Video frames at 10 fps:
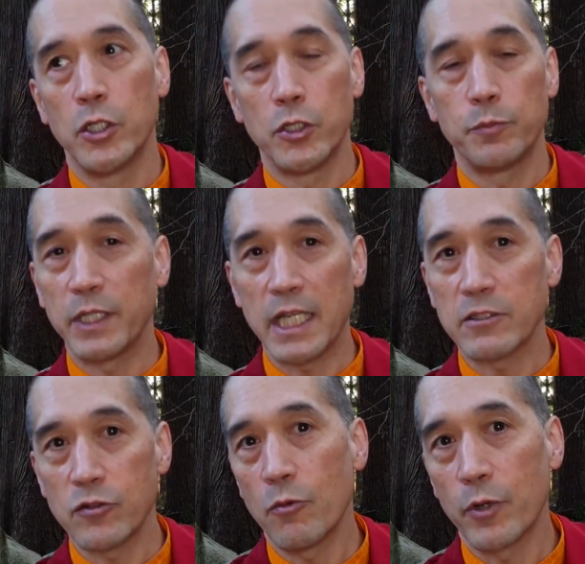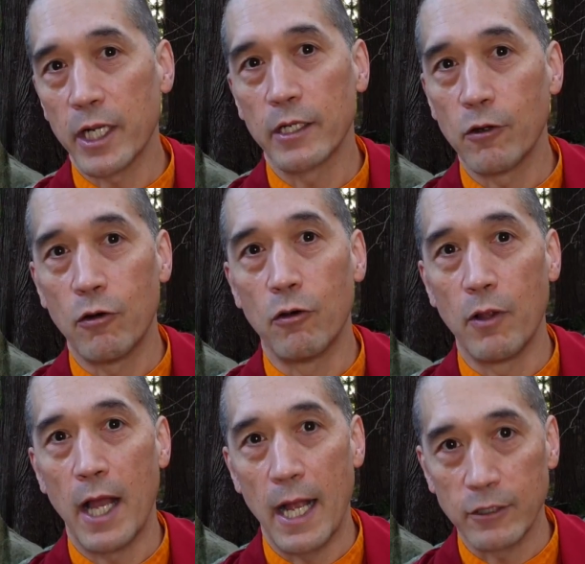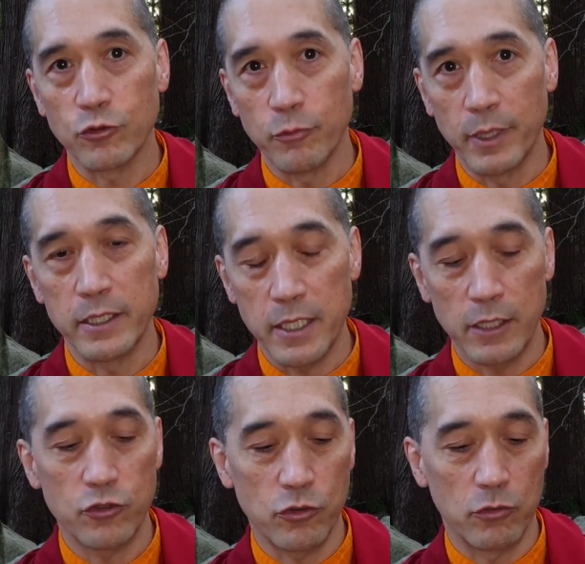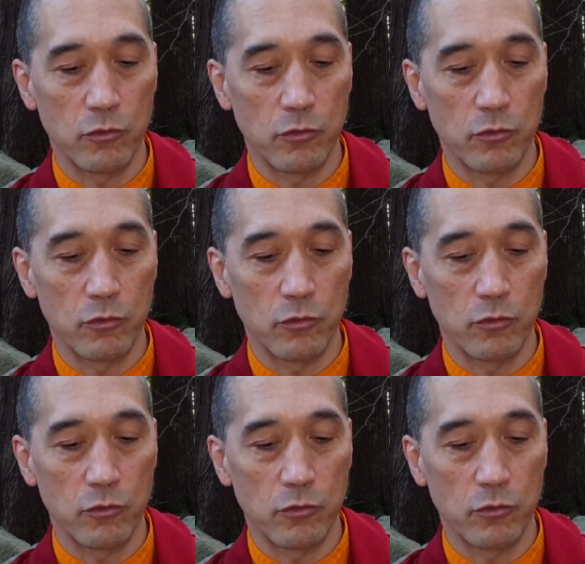but that's not what I call actual meditation.